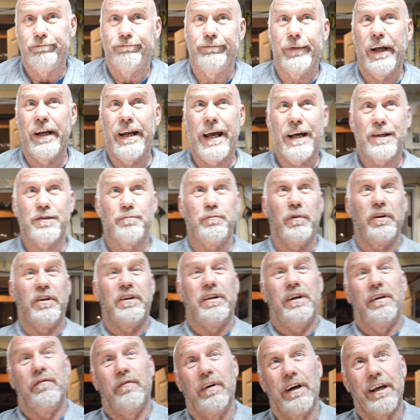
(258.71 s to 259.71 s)

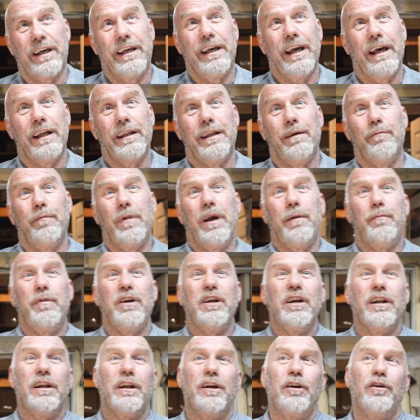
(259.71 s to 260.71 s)
expletive again that may be
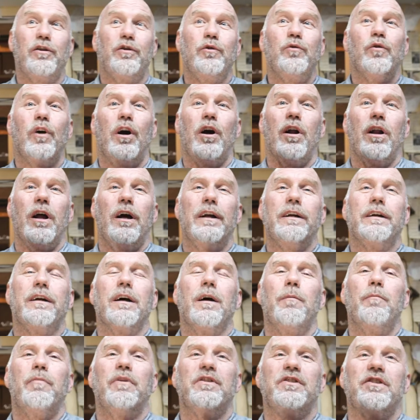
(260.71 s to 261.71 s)
a little too
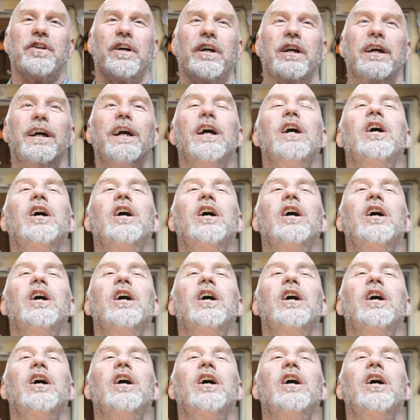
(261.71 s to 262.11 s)
all-encompassing.